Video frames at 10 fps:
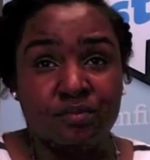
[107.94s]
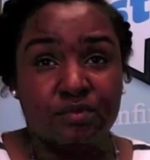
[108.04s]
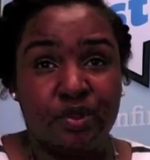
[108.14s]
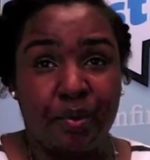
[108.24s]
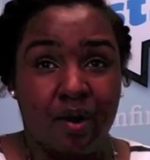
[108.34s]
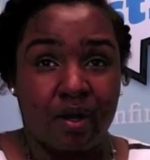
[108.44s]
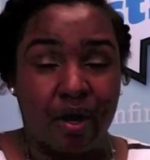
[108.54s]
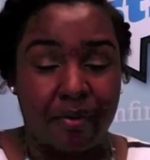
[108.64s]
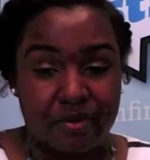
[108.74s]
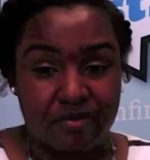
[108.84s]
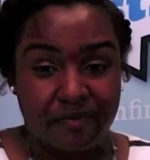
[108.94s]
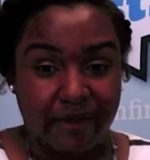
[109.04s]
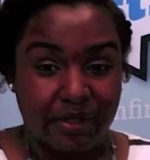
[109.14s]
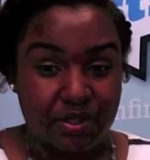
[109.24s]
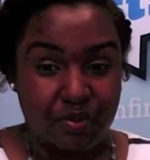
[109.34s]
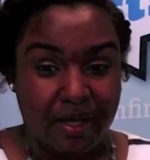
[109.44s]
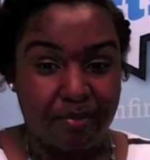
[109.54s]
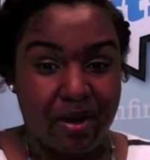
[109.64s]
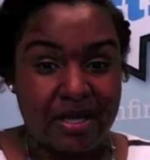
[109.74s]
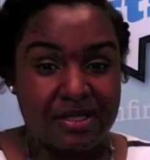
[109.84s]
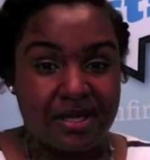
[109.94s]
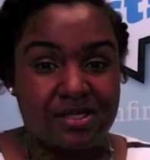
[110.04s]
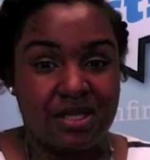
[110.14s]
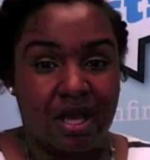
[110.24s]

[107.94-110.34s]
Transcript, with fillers: you are going through the financial aid process